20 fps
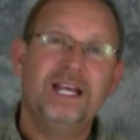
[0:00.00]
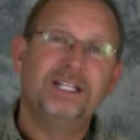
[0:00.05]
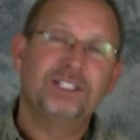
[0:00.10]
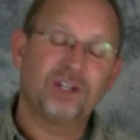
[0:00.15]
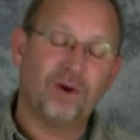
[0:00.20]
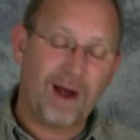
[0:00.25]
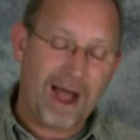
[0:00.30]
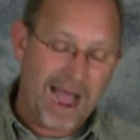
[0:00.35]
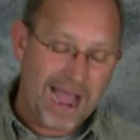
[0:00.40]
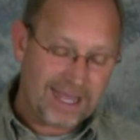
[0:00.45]

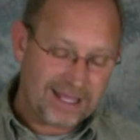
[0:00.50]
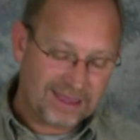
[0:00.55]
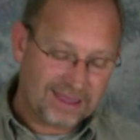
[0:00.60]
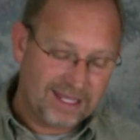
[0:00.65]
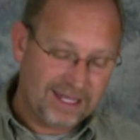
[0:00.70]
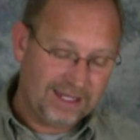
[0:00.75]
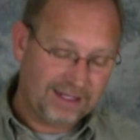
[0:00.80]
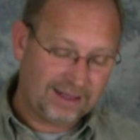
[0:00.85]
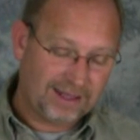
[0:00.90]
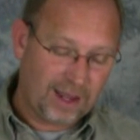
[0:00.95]
So I
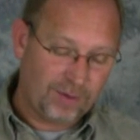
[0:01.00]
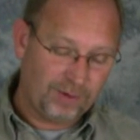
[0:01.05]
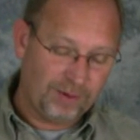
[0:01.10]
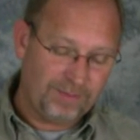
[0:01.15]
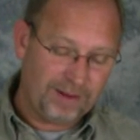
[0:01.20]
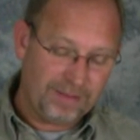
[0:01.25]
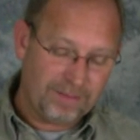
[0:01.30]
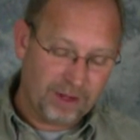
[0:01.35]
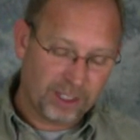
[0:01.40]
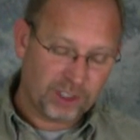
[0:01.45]
think they
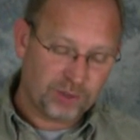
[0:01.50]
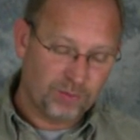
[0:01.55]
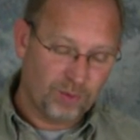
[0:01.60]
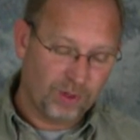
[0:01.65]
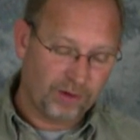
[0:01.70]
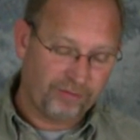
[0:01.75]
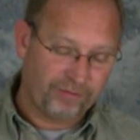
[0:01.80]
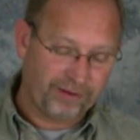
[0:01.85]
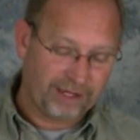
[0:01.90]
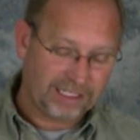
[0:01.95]
would be much
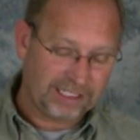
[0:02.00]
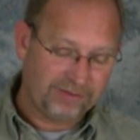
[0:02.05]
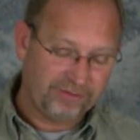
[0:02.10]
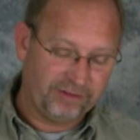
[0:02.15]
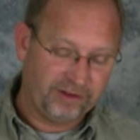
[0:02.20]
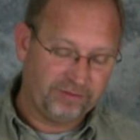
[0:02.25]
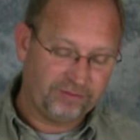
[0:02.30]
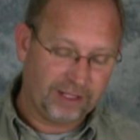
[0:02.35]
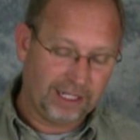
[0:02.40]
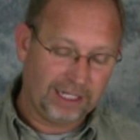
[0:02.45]
more
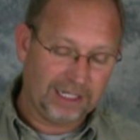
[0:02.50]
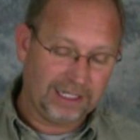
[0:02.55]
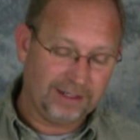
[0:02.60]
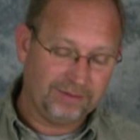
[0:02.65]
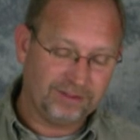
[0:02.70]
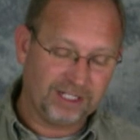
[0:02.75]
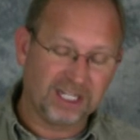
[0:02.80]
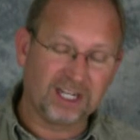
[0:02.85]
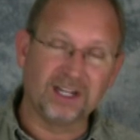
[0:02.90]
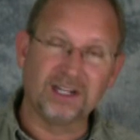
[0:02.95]
effective if they
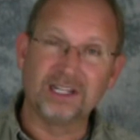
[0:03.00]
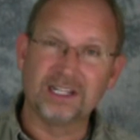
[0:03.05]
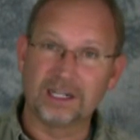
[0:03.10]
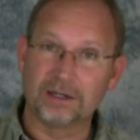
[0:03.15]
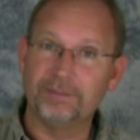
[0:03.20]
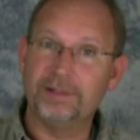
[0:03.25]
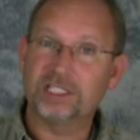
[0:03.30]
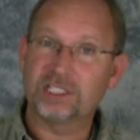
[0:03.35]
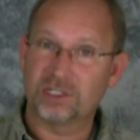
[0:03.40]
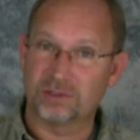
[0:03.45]
lived in a
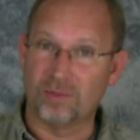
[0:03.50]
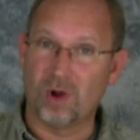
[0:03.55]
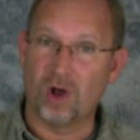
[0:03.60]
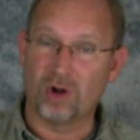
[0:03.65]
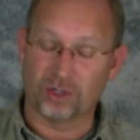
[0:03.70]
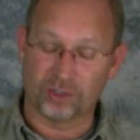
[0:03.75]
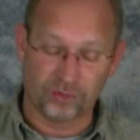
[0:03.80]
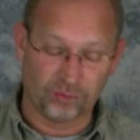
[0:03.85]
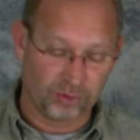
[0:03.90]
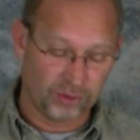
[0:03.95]
little bit
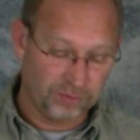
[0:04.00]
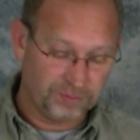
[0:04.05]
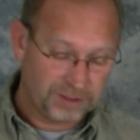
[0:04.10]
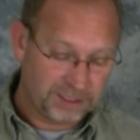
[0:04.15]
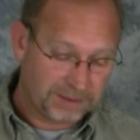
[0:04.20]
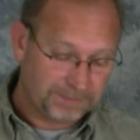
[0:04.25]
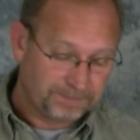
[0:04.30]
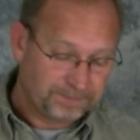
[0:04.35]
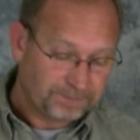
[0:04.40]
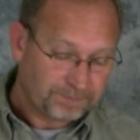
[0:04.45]
smaller
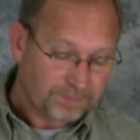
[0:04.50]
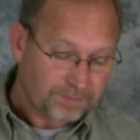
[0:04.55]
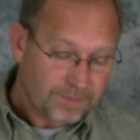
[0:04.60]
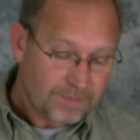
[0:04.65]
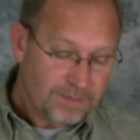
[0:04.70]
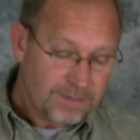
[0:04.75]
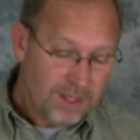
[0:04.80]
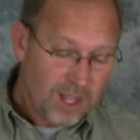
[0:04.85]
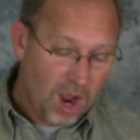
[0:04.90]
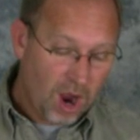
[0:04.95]
groups.
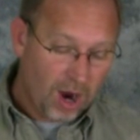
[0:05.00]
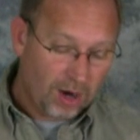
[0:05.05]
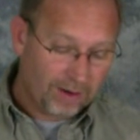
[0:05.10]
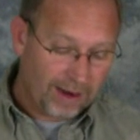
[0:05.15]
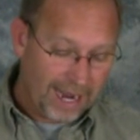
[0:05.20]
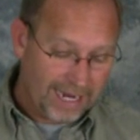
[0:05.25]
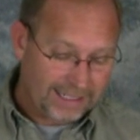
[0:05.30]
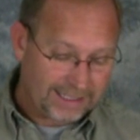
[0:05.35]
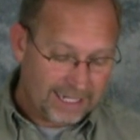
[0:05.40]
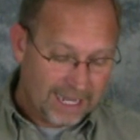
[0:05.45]
All
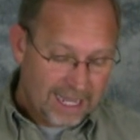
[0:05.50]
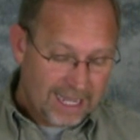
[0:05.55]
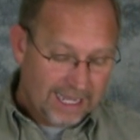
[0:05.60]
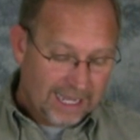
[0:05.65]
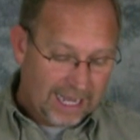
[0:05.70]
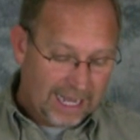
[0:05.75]
right,